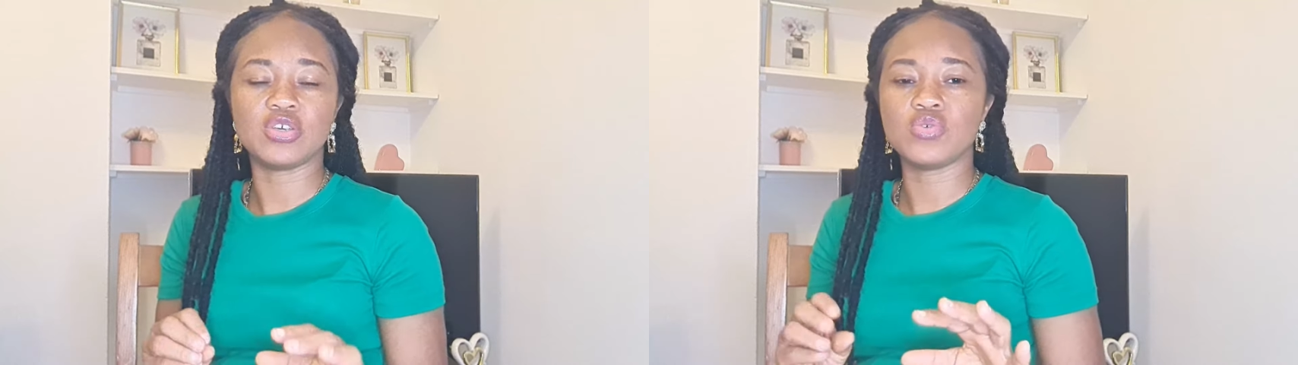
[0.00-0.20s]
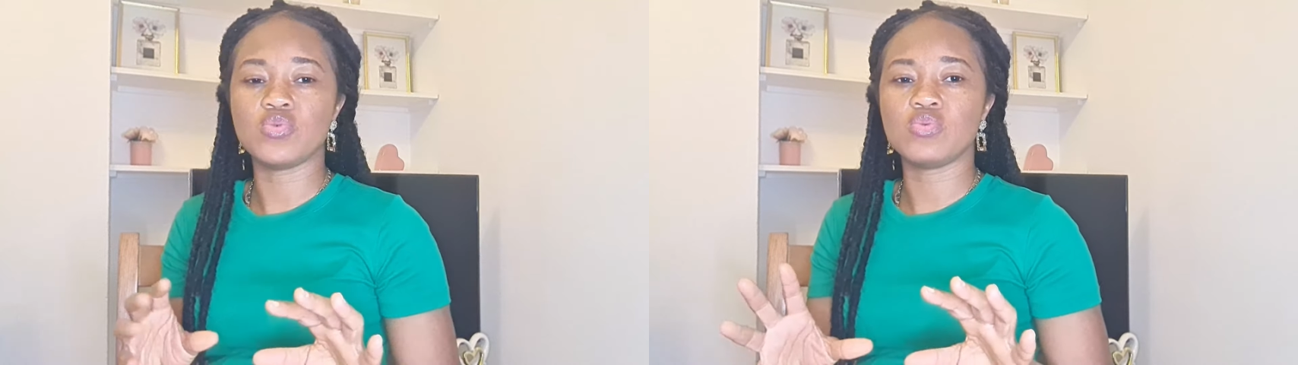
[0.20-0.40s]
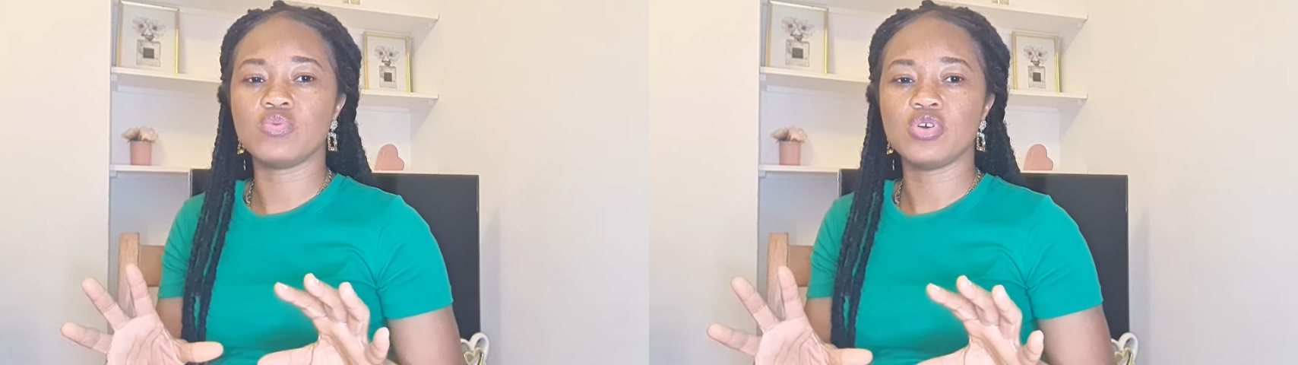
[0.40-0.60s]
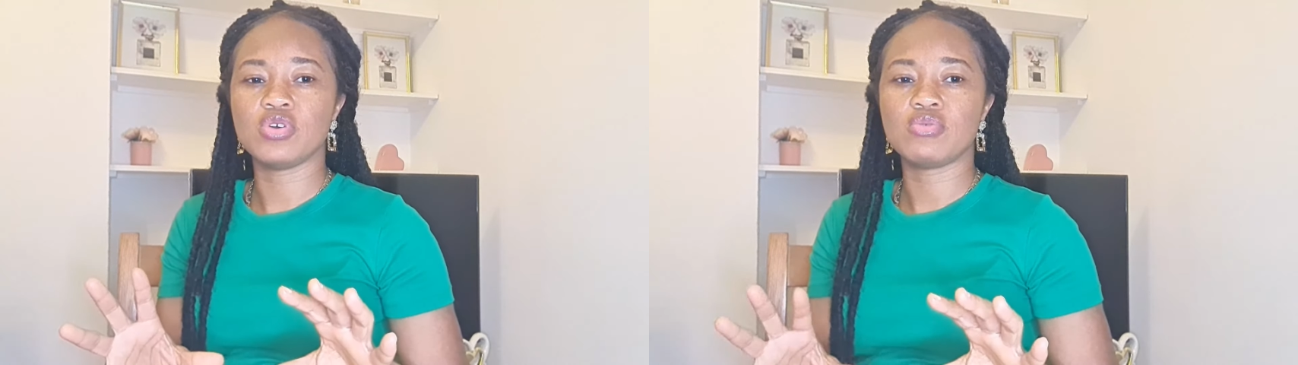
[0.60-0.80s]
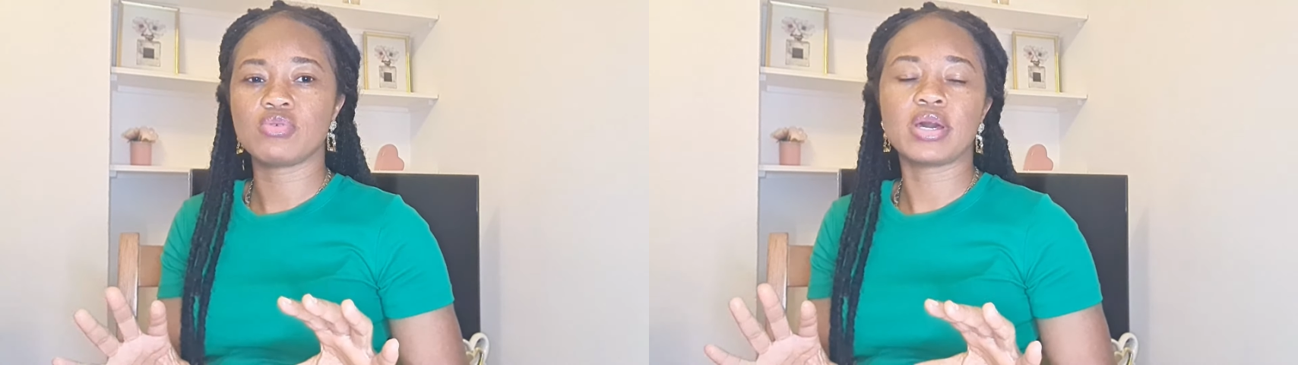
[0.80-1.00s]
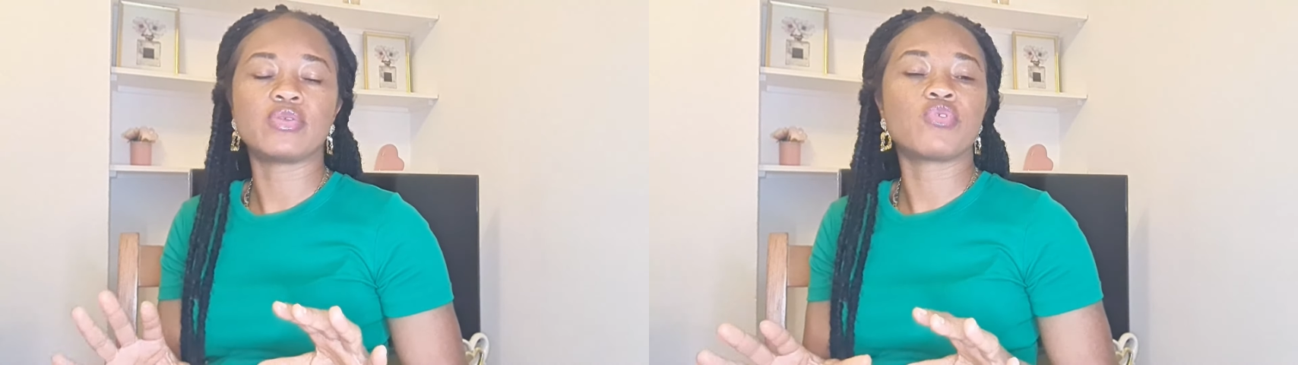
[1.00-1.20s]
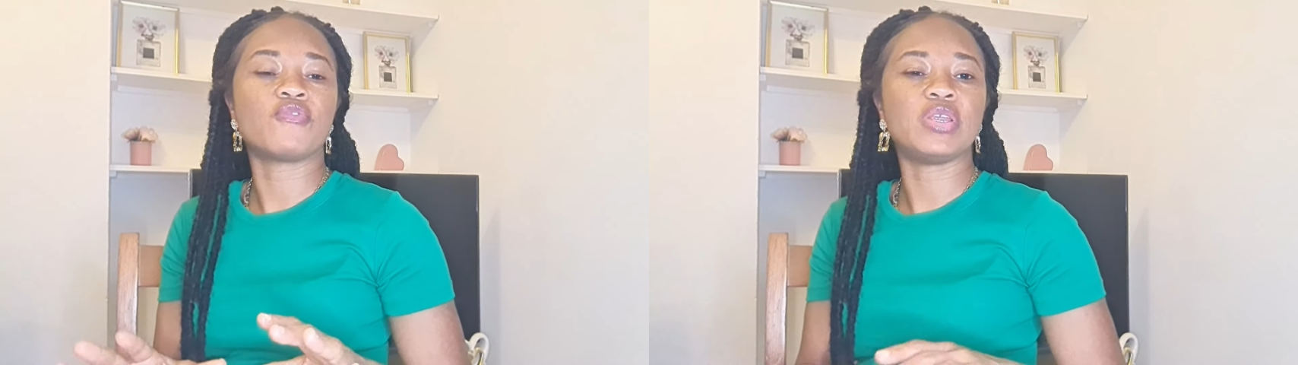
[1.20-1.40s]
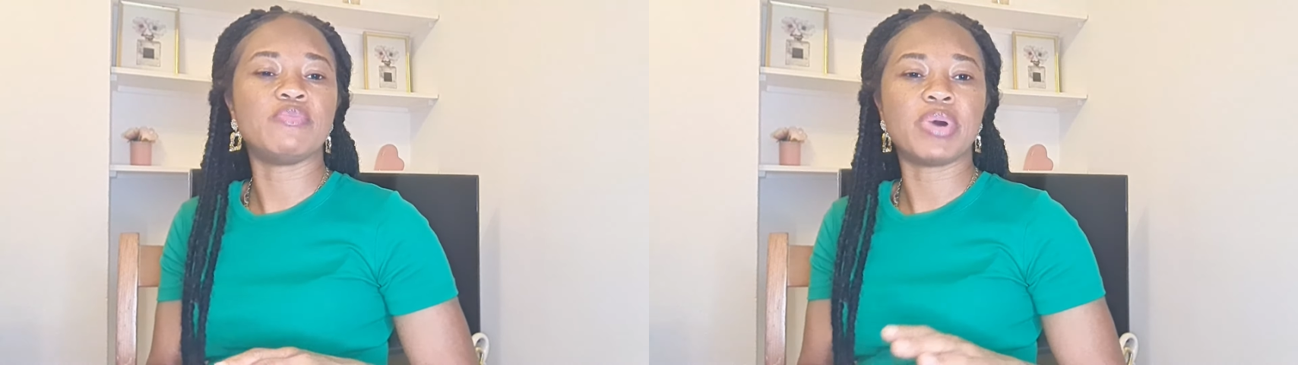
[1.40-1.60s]
you can
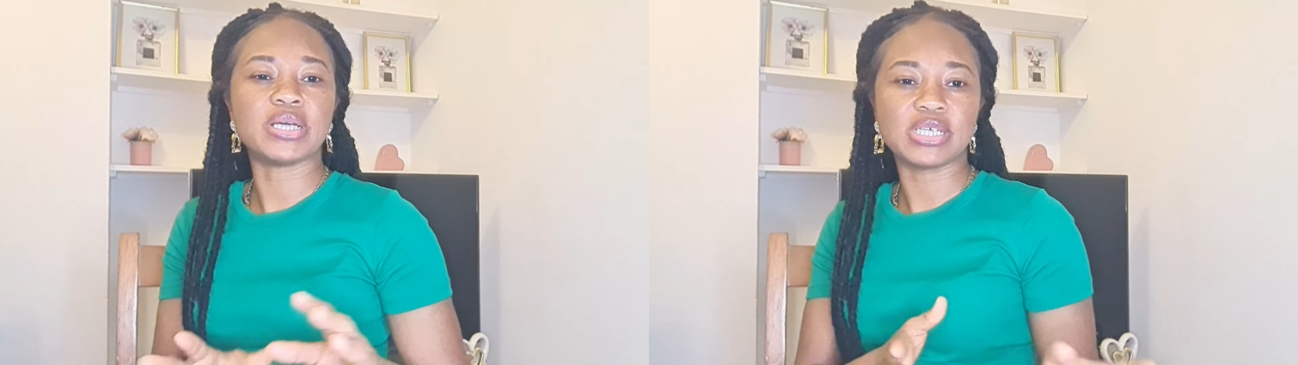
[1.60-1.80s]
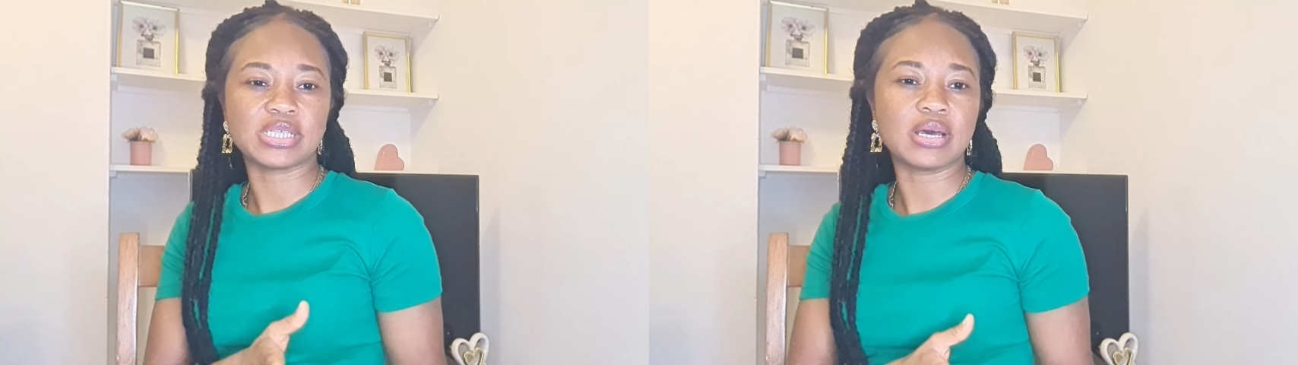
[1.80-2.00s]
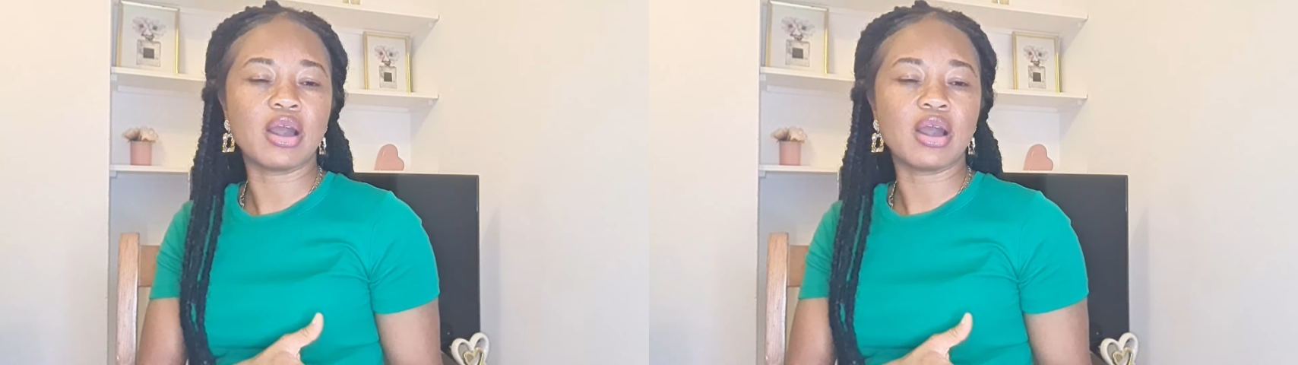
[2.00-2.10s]
roughly budget